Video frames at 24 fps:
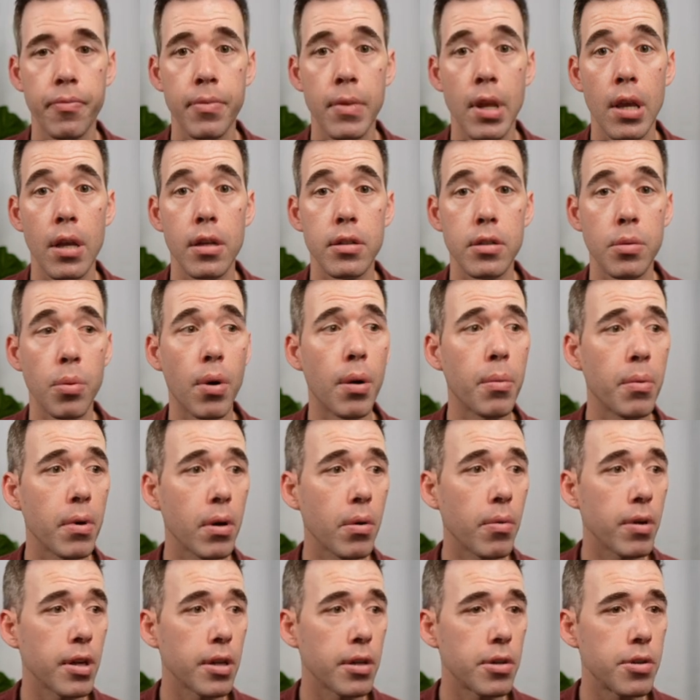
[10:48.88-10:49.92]
So what we're
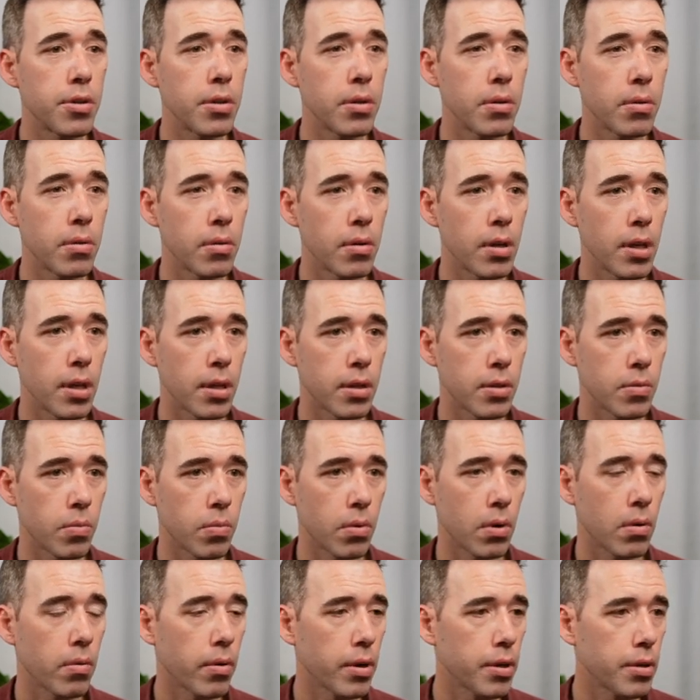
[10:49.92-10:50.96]
going to do is we're
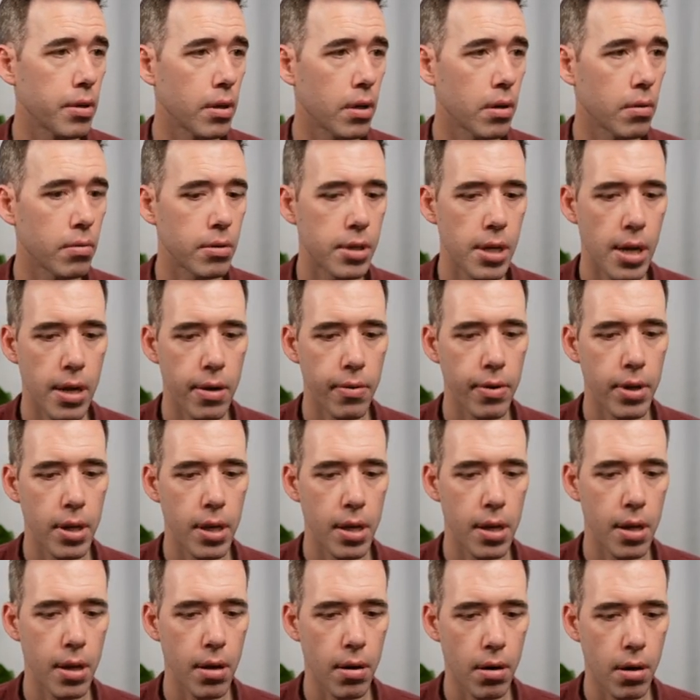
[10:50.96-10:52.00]
going to go down
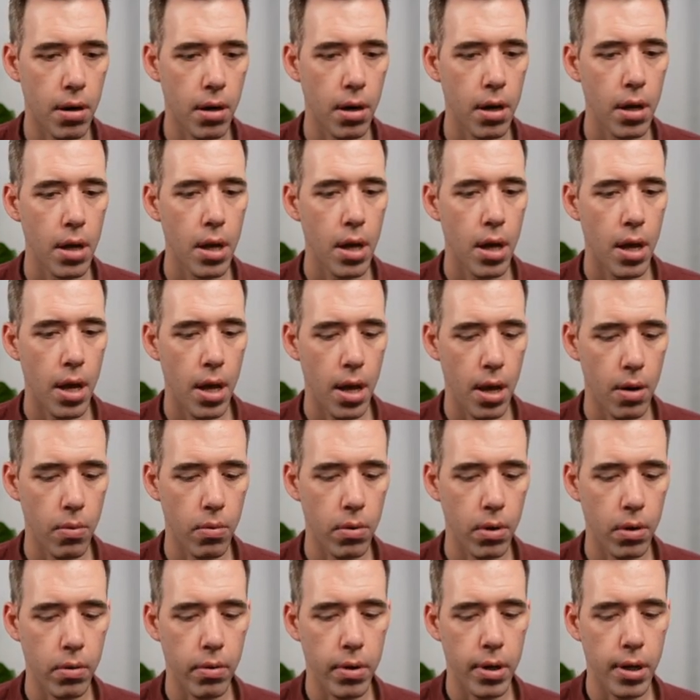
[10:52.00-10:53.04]
here and we're
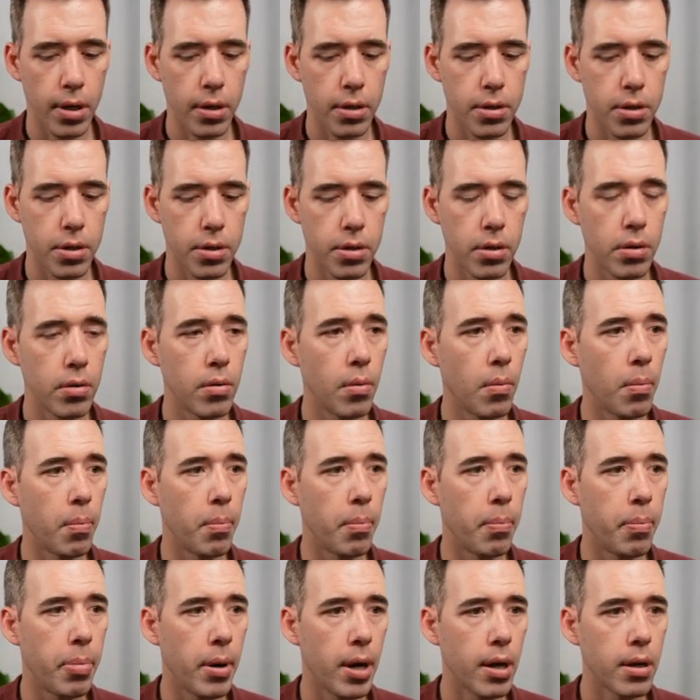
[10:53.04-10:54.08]
going to do
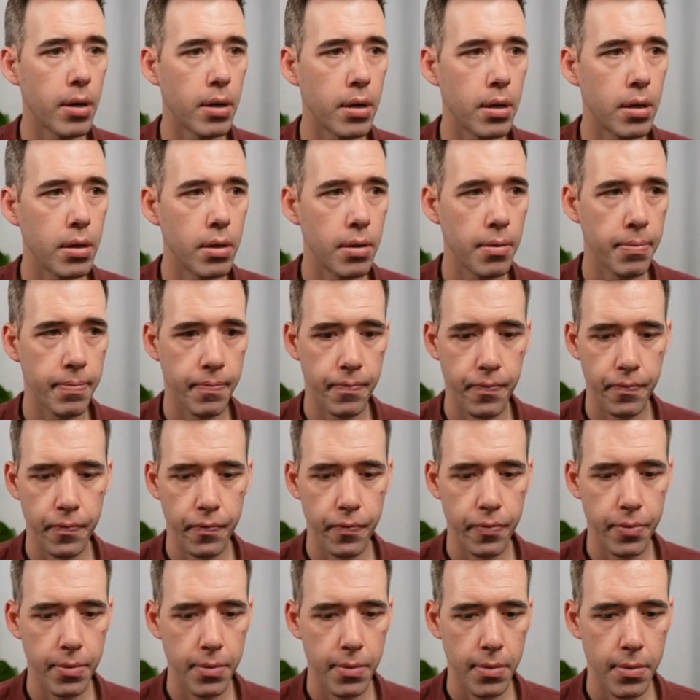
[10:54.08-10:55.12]
button
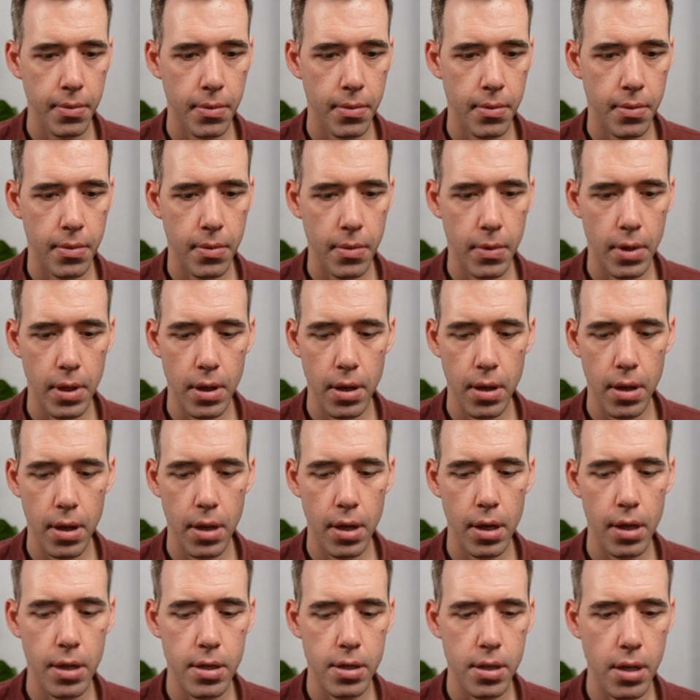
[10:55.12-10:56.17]

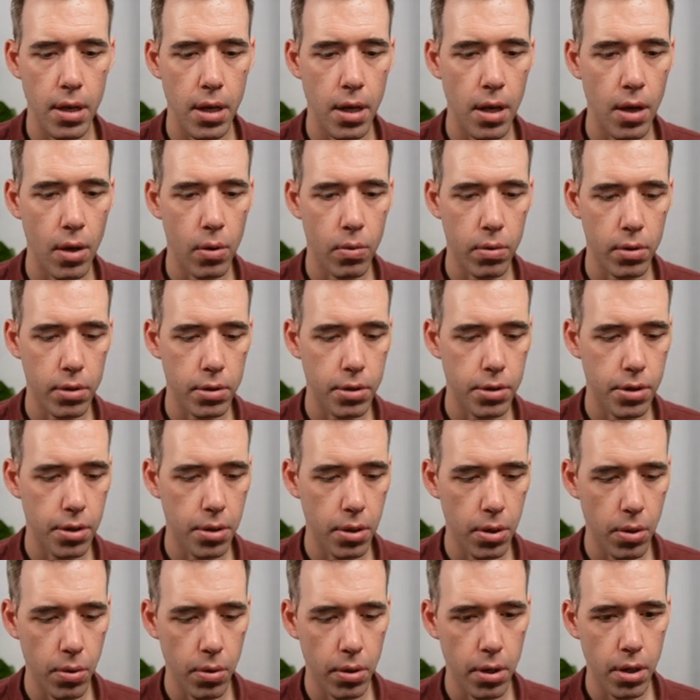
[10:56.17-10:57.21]
is equal
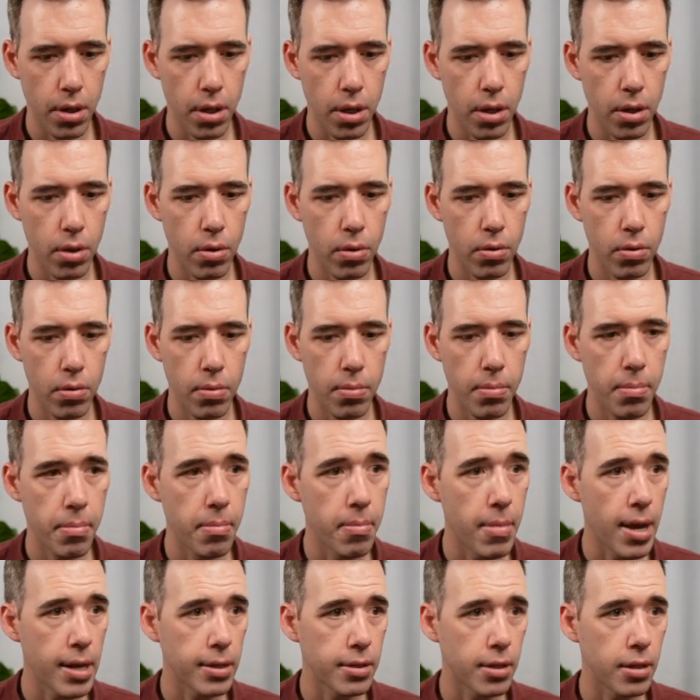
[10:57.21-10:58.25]
to
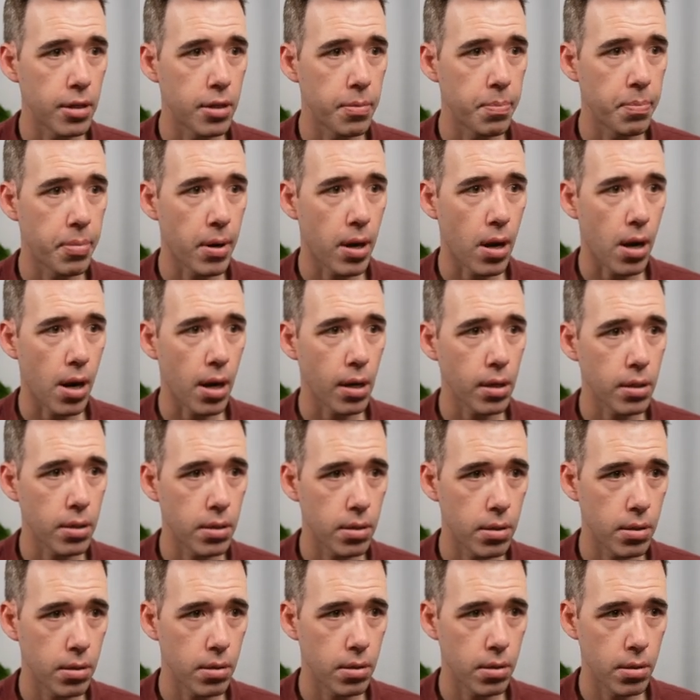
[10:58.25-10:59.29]

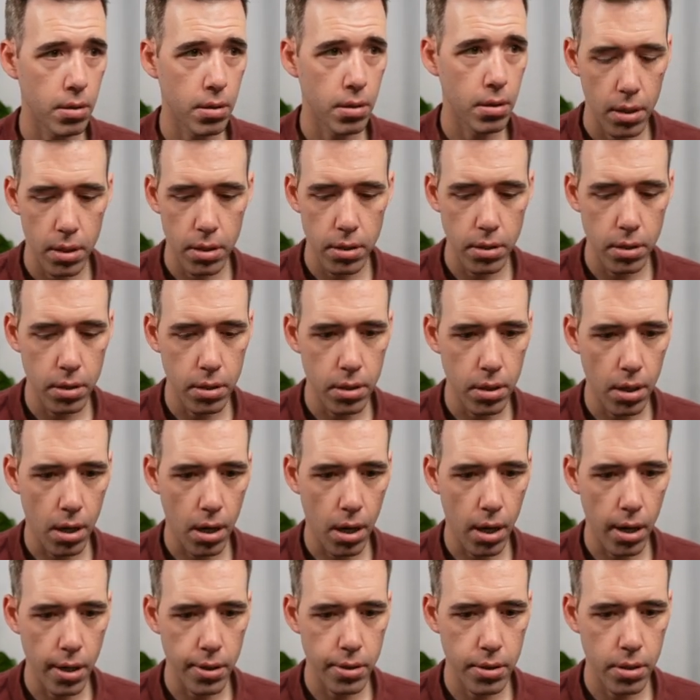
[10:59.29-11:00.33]
QMessageBox
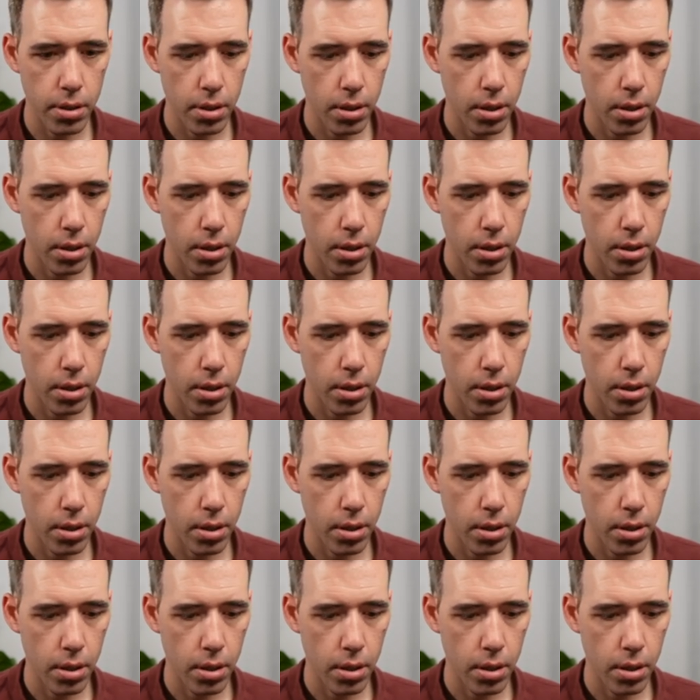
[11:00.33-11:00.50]
dot